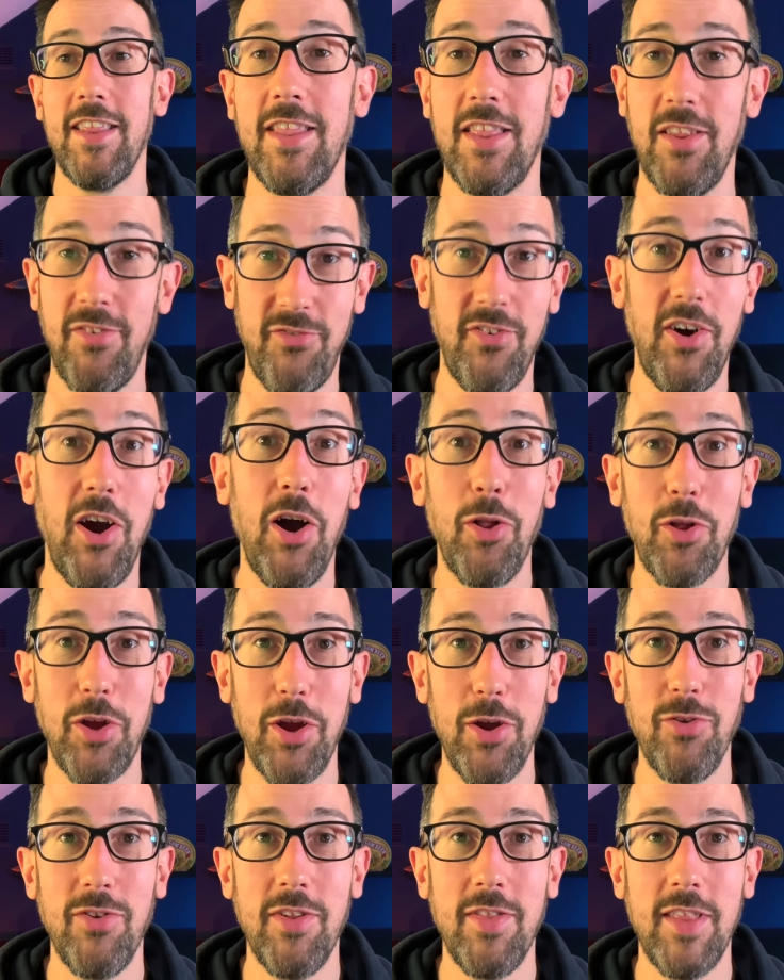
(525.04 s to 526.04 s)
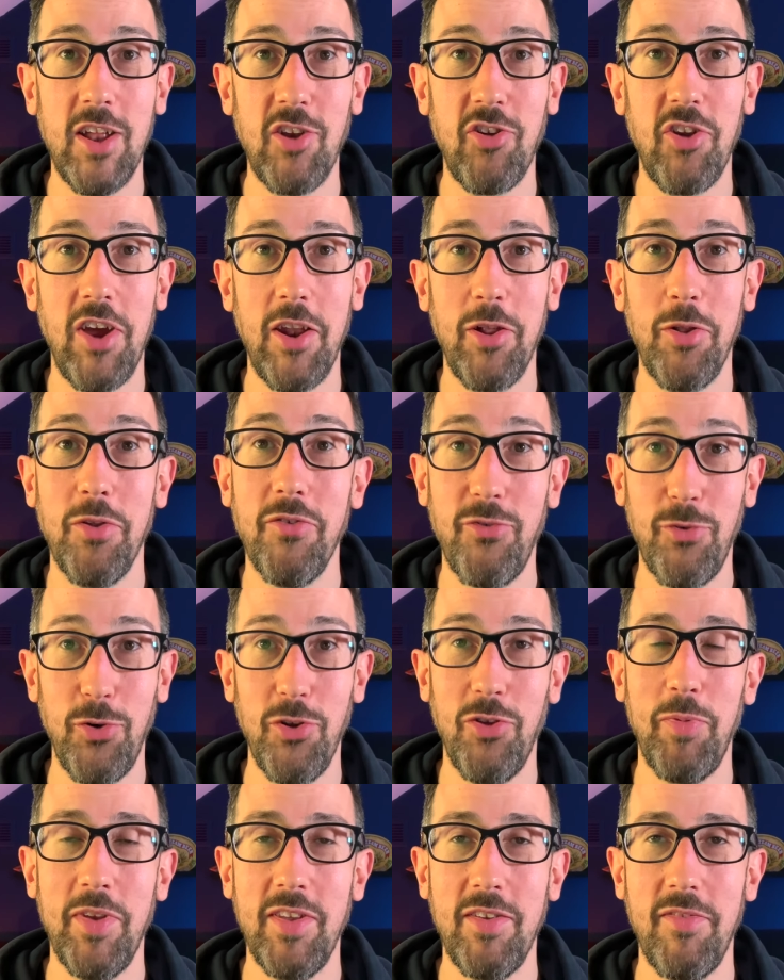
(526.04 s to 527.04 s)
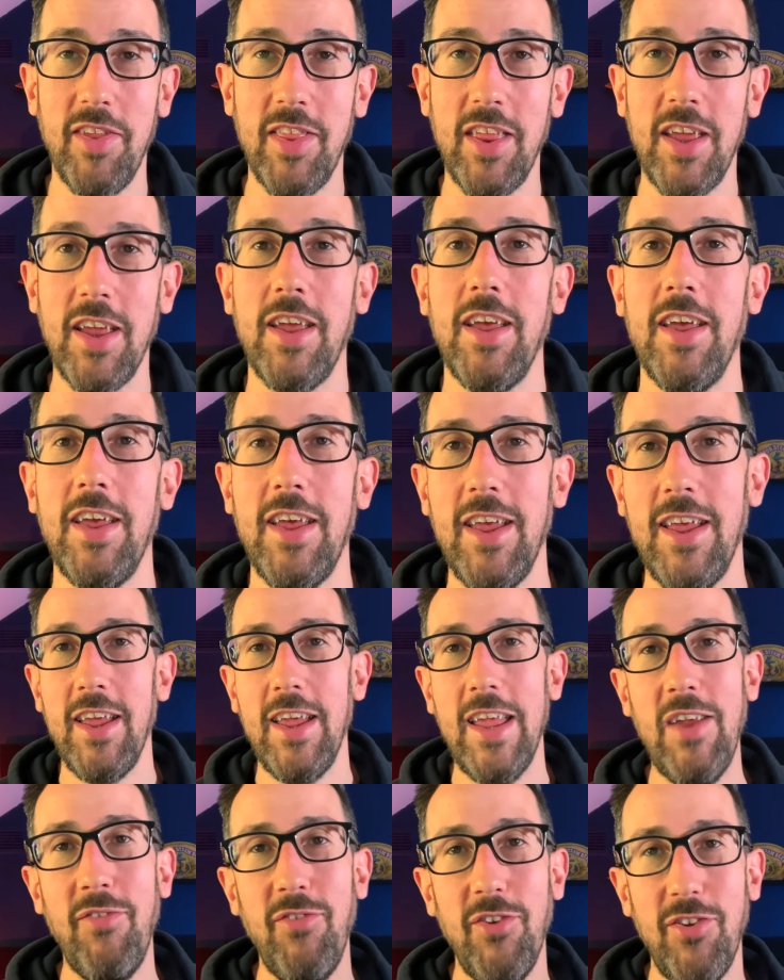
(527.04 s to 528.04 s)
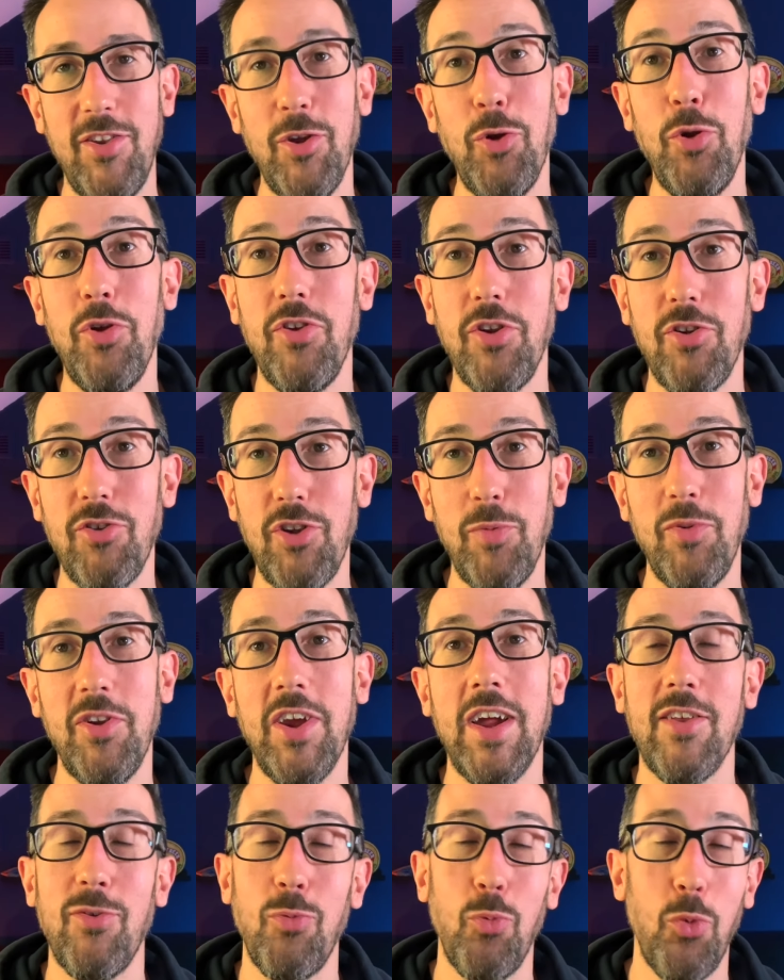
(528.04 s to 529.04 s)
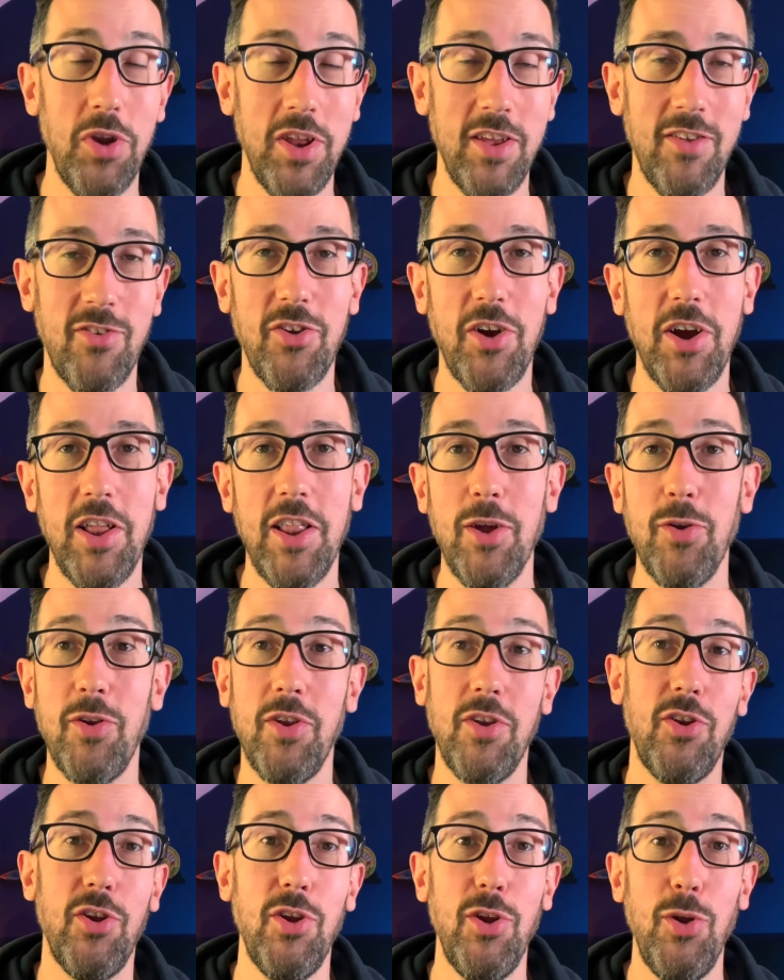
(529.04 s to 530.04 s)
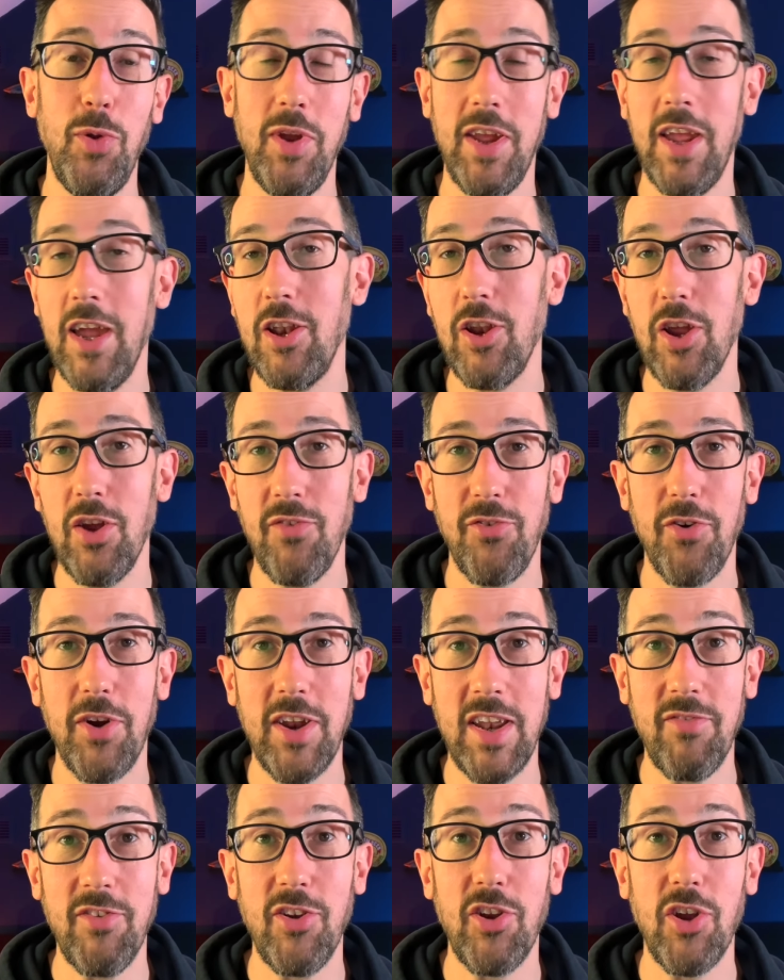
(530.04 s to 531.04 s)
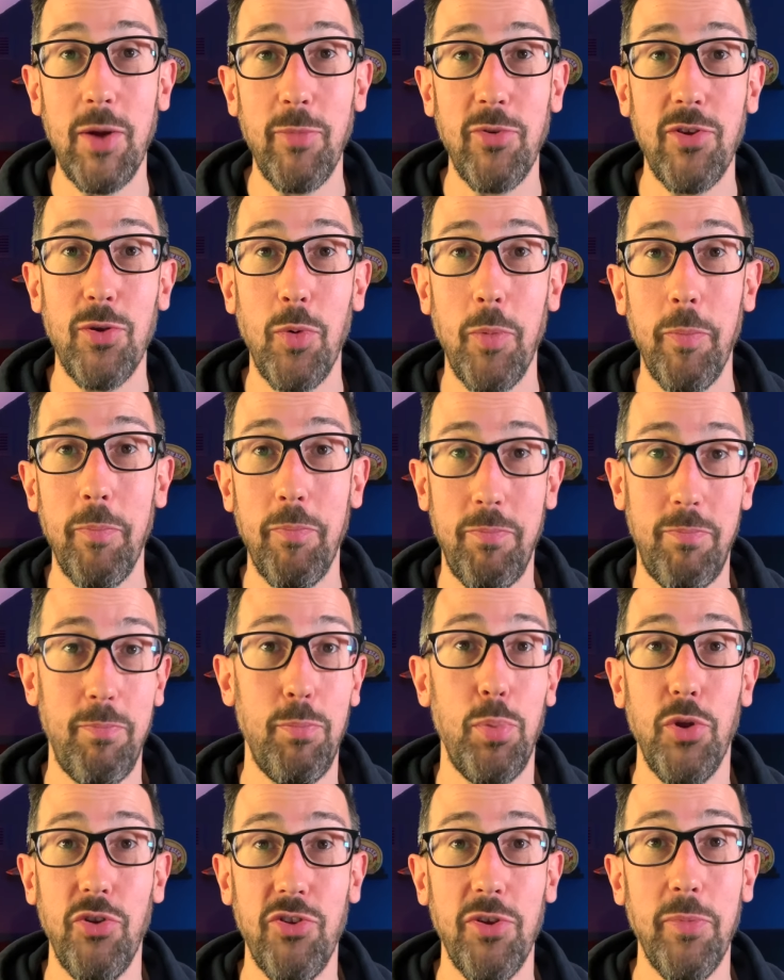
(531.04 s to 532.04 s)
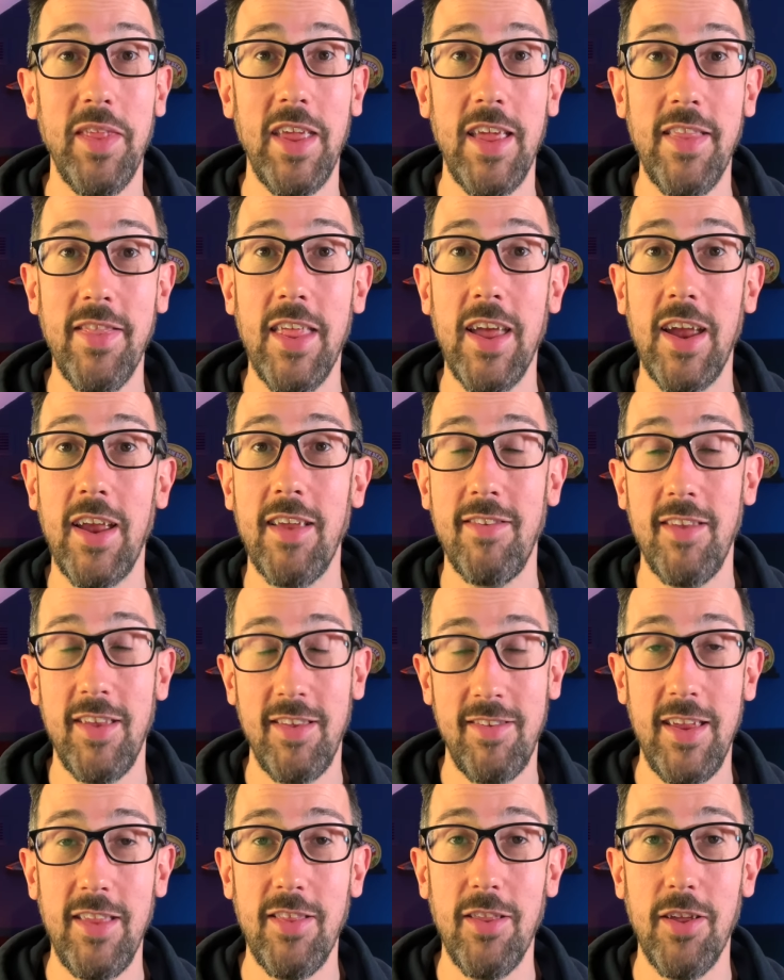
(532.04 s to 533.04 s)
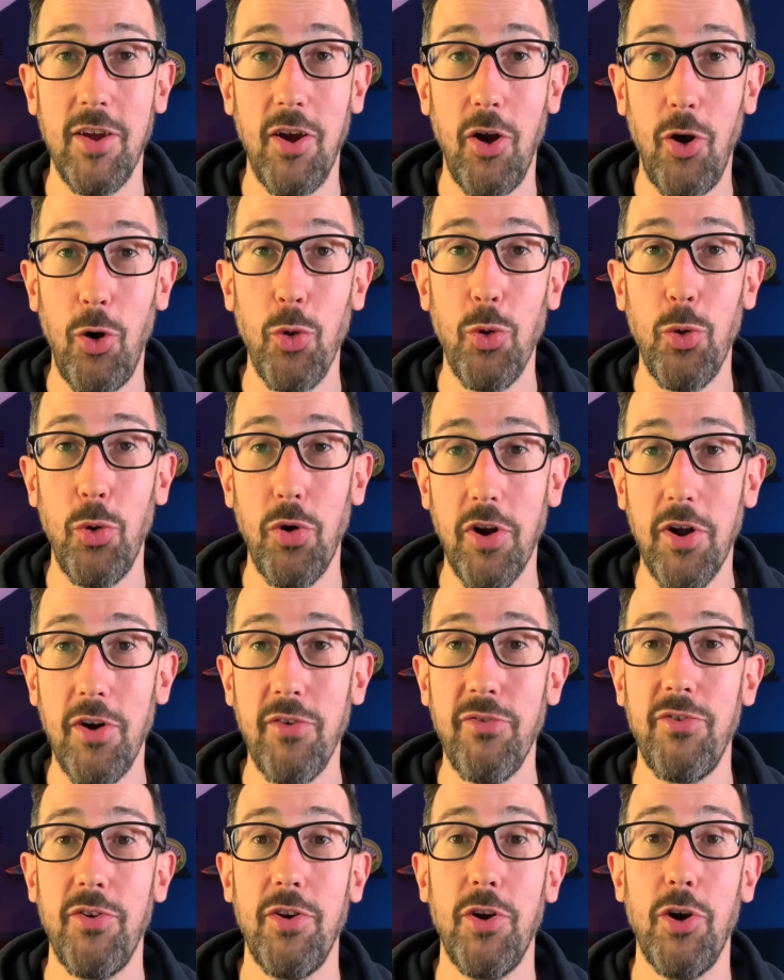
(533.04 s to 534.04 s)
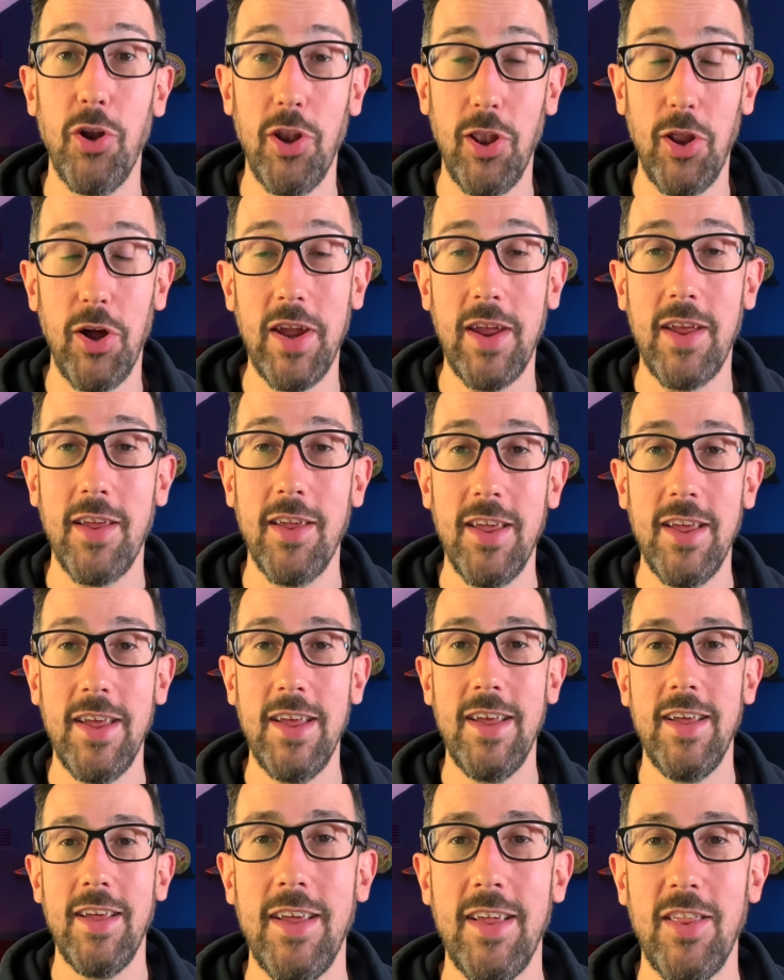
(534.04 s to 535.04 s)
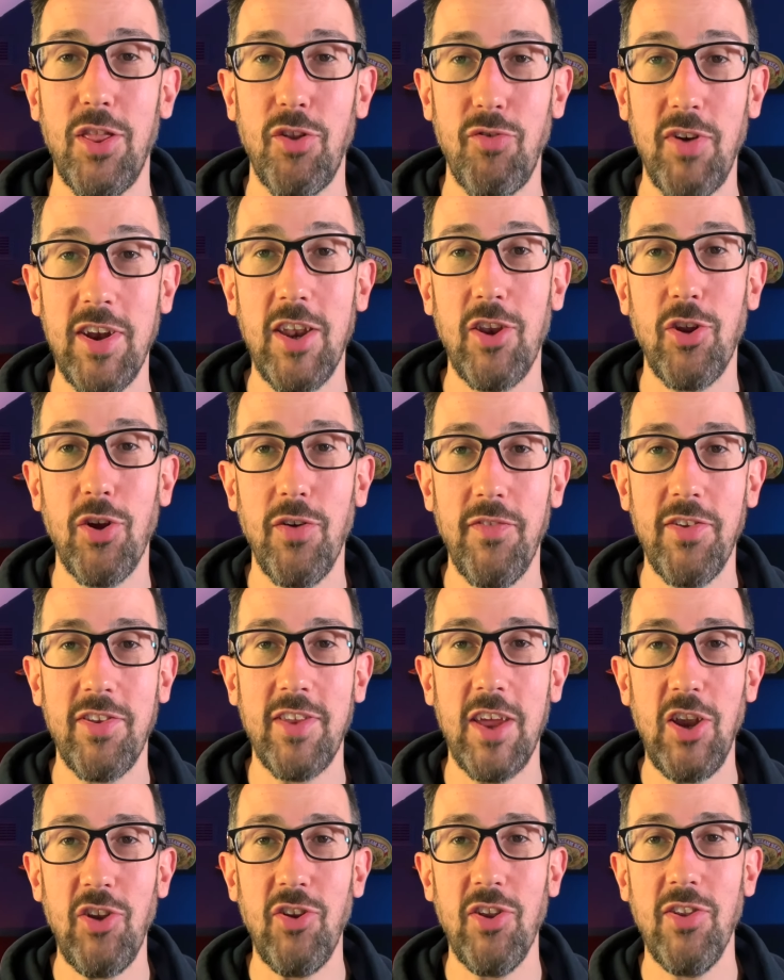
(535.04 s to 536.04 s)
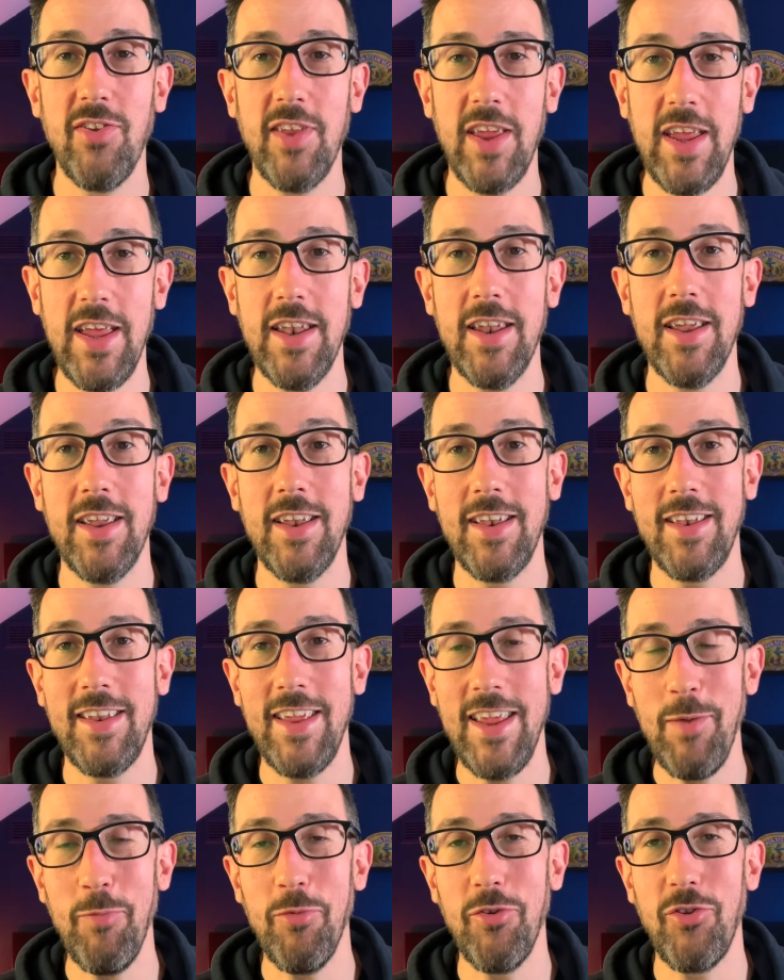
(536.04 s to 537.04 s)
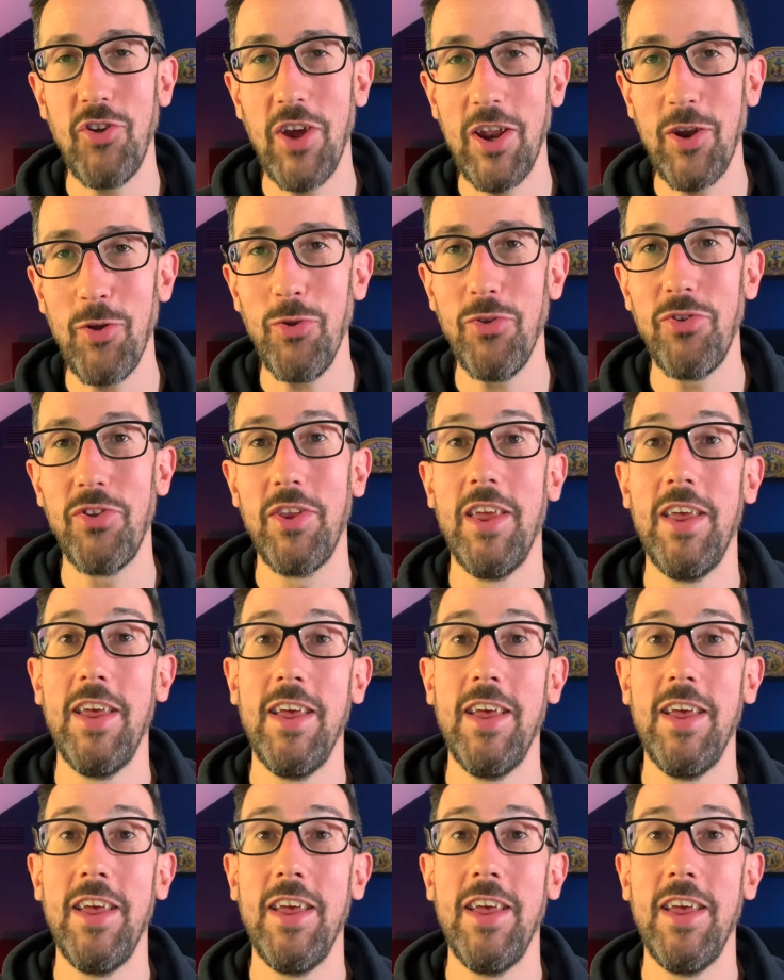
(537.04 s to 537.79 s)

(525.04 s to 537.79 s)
The file goes in that channel for a specific thing. If you're still using group chats, one, it's siloed. Two, you're getting notified every time someone puts something in there because it's either on or off, unlike threaded conversations in Teams channels.